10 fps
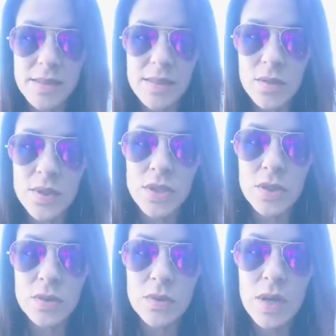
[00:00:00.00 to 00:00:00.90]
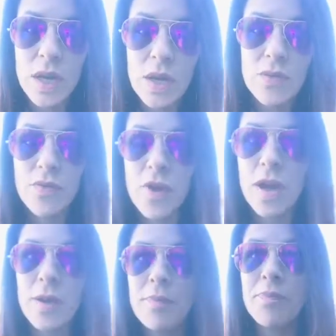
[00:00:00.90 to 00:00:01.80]
So we do
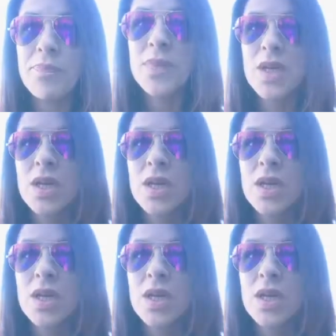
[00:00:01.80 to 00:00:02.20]
from